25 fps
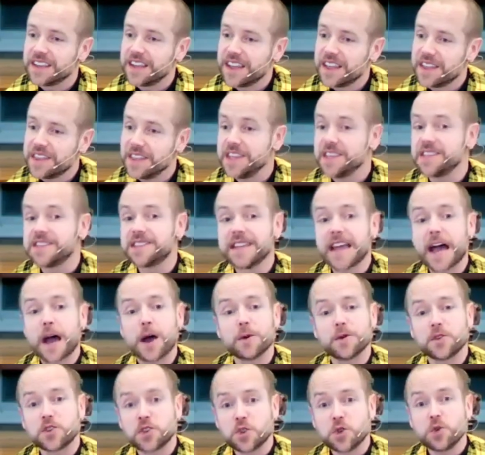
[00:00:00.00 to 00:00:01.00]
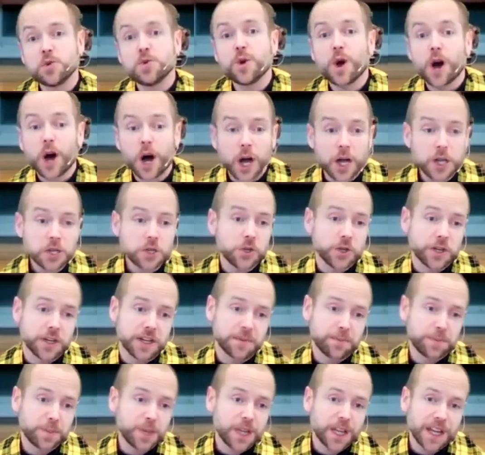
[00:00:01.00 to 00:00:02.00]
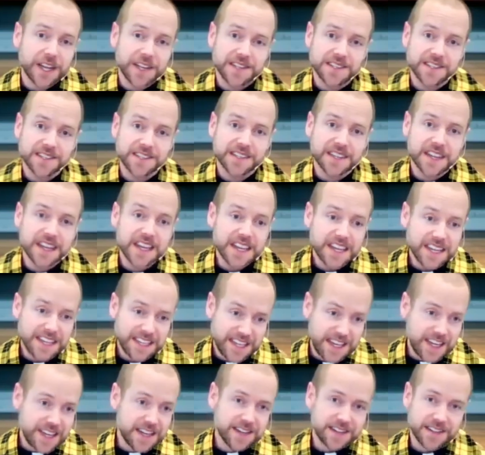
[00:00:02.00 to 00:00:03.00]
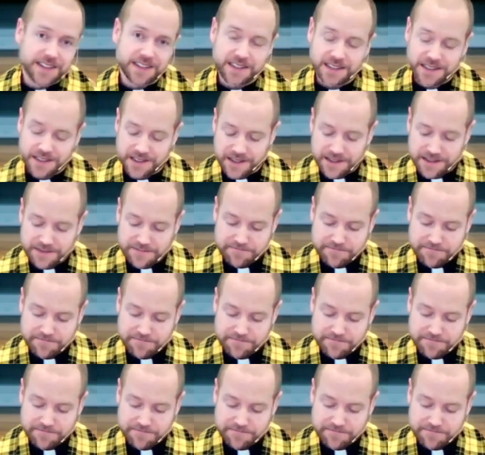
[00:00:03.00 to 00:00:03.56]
these now 200 plus years.